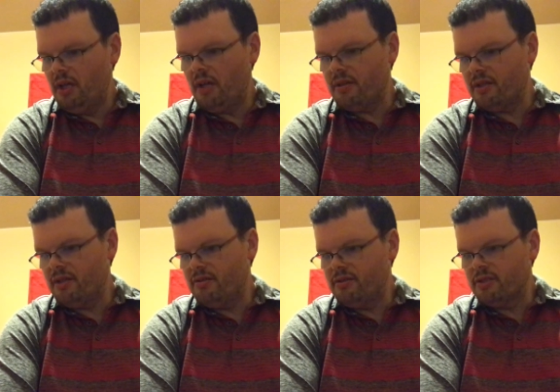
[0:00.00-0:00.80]
other
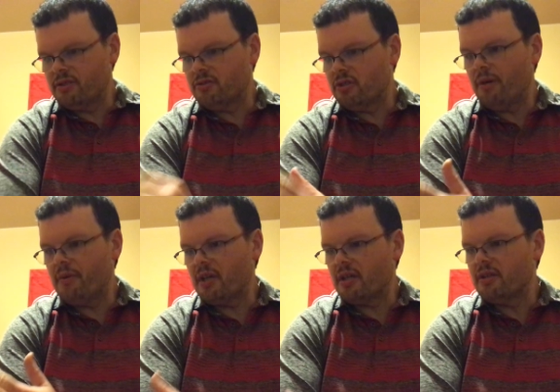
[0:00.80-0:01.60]
than just
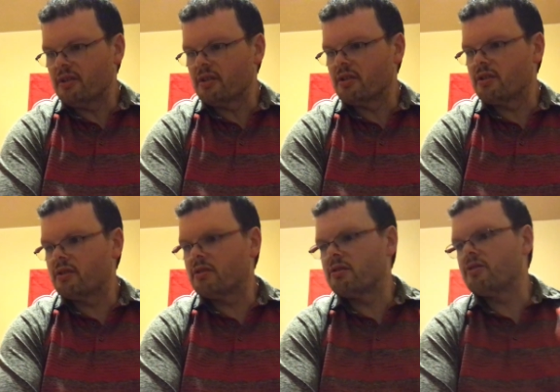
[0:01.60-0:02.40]
drumming and
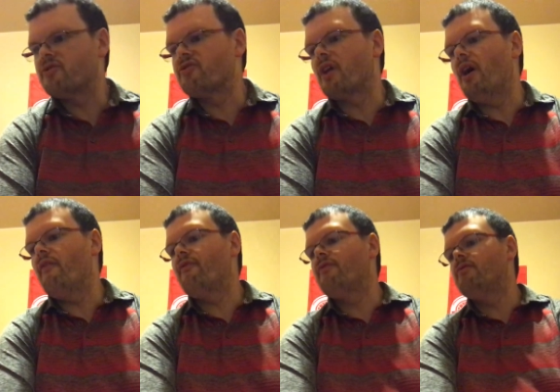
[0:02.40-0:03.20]
stuff.